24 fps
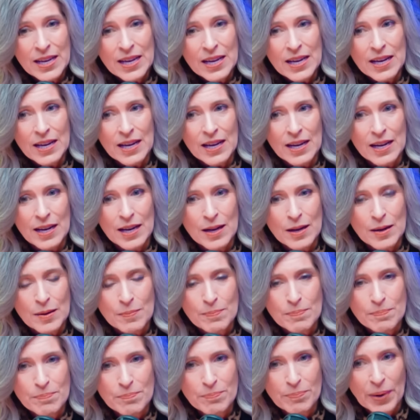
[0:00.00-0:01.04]

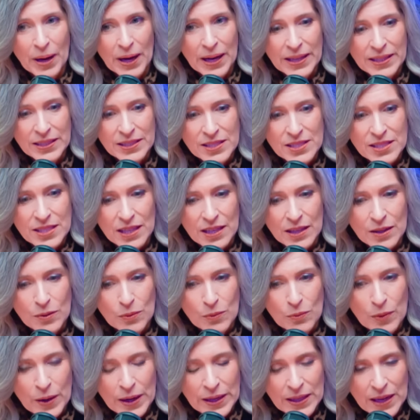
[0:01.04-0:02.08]
But
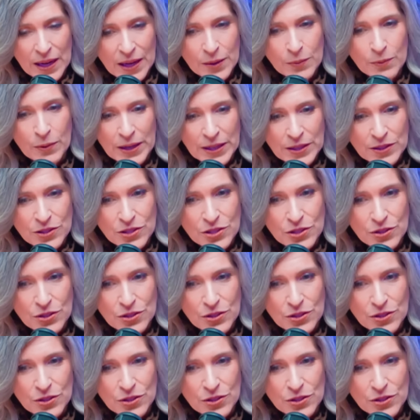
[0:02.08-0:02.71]
when I went